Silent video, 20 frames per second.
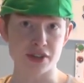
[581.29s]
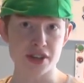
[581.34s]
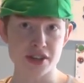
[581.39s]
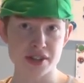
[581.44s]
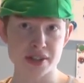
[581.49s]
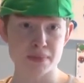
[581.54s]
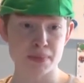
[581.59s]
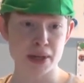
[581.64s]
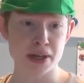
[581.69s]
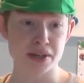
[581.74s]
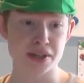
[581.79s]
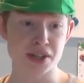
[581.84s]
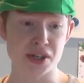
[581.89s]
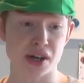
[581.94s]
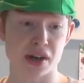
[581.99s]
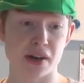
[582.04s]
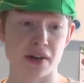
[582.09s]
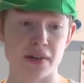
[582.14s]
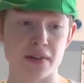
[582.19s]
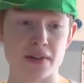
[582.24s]
Here's the
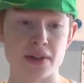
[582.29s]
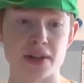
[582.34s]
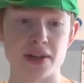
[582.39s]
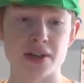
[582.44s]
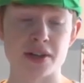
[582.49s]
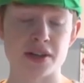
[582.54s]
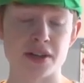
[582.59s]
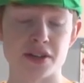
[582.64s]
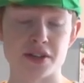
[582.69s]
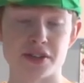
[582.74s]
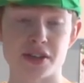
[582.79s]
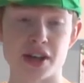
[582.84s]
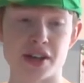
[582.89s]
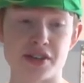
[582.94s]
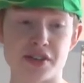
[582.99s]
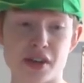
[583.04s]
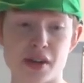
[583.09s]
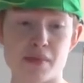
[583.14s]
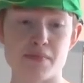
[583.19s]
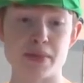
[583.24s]
picture. It
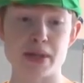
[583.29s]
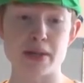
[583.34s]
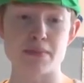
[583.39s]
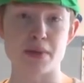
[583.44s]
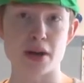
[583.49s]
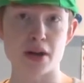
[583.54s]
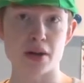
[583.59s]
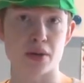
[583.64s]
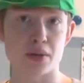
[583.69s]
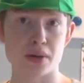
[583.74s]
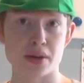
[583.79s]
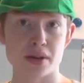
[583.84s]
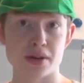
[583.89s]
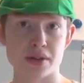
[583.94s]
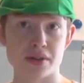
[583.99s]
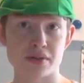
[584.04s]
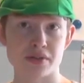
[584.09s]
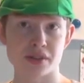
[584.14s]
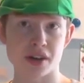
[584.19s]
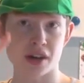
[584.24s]
says Amiibo
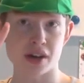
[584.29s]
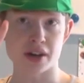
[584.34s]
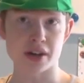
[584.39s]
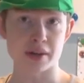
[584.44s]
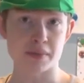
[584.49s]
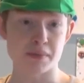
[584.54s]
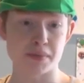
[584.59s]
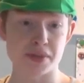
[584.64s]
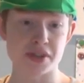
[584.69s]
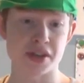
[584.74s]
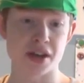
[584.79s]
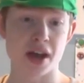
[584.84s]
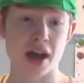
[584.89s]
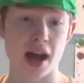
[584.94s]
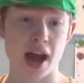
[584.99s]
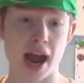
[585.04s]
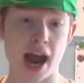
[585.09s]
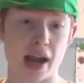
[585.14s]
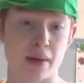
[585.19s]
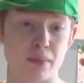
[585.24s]
times
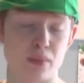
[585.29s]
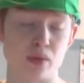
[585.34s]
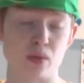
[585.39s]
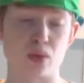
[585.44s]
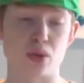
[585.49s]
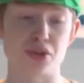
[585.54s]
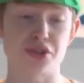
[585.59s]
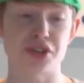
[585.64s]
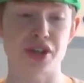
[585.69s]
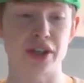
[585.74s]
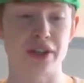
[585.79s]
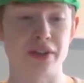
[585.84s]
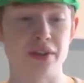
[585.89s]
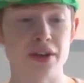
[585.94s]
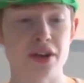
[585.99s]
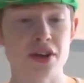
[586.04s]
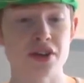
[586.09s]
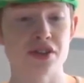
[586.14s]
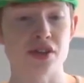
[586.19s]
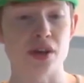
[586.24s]
Animal Crossing.
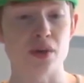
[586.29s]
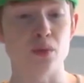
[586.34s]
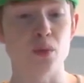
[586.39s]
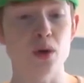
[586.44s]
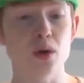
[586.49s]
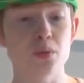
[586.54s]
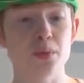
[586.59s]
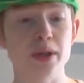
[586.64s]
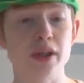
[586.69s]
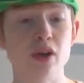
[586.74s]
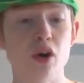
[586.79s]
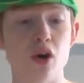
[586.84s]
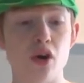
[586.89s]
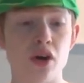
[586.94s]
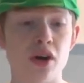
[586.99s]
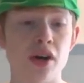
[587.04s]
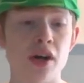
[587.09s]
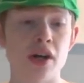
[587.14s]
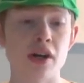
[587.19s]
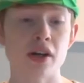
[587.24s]
So what we
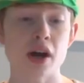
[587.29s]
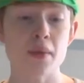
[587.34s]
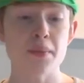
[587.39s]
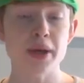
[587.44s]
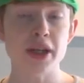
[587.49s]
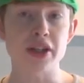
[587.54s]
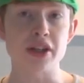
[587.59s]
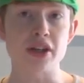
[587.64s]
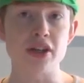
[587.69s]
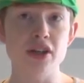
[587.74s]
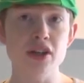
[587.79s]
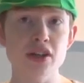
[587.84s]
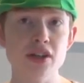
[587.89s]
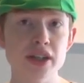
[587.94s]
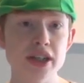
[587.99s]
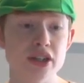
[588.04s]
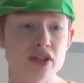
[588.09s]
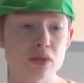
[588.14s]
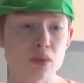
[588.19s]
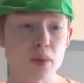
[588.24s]
got coming
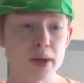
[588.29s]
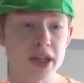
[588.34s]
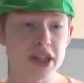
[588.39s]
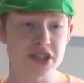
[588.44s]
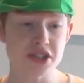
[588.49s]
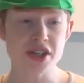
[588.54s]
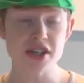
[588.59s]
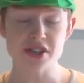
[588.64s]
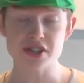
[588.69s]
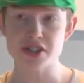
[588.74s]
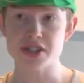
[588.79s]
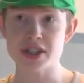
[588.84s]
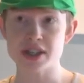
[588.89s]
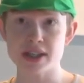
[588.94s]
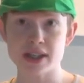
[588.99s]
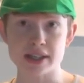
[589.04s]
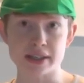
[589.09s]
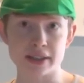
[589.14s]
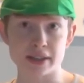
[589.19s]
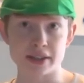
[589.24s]
early twenty
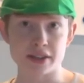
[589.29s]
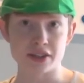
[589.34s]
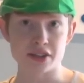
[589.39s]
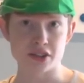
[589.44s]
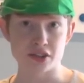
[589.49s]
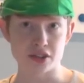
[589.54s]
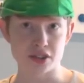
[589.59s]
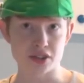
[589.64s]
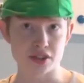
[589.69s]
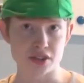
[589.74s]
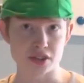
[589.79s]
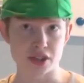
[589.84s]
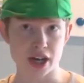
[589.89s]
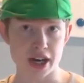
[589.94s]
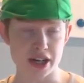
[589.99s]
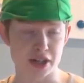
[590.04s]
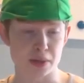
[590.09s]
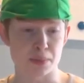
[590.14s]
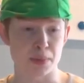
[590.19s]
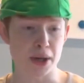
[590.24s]
sixteen.
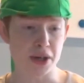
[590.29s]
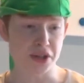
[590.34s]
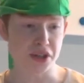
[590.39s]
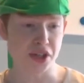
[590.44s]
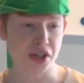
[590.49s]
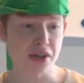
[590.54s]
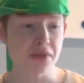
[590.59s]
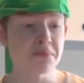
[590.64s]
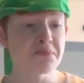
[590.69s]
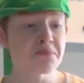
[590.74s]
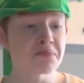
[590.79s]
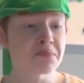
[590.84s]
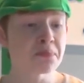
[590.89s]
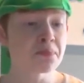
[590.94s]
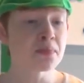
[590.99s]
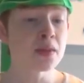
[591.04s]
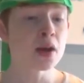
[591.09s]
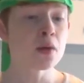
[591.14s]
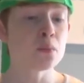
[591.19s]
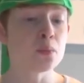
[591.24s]
Change picture.
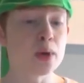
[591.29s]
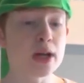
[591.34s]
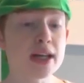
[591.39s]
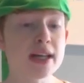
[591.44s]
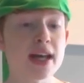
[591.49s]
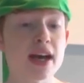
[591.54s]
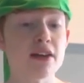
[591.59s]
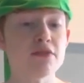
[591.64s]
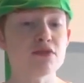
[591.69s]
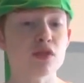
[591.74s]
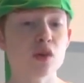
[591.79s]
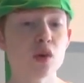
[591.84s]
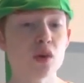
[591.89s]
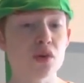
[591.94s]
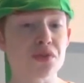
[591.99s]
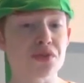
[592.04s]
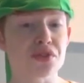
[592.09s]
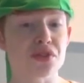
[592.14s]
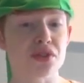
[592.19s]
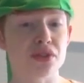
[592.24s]
We have
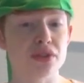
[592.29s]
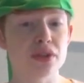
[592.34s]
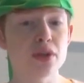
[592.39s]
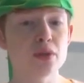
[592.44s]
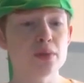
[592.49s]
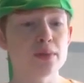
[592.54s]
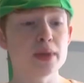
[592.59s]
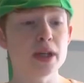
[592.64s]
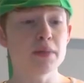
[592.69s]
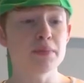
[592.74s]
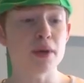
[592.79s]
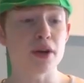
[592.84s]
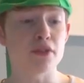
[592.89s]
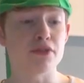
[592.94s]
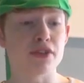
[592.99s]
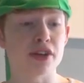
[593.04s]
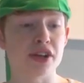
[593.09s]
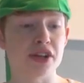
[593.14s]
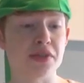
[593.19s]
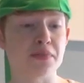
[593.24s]
got new Amiibo
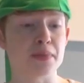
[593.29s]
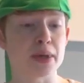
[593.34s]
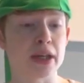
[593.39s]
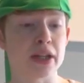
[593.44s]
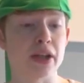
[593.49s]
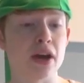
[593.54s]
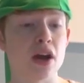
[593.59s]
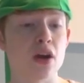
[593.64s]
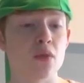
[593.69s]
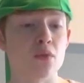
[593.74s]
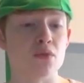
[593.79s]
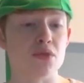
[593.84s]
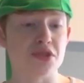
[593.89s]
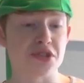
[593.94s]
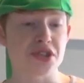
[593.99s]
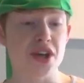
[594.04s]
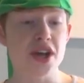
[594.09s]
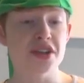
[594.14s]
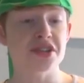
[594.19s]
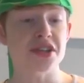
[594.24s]
figures being
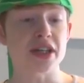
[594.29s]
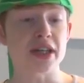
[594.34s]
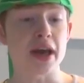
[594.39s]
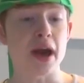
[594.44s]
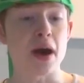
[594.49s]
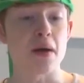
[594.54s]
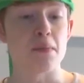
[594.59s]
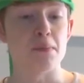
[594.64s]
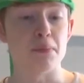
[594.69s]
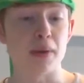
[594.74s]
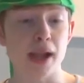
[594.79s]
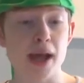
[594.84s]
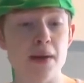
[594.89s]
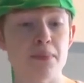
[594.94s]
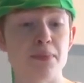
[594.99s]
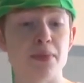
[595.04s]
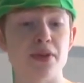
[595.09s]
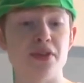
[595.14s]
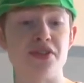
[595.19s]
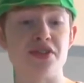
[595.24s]
Rossetti,
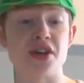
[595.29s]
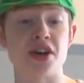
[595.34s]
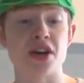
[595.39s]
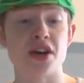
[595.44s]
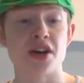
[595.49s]
Blabbers.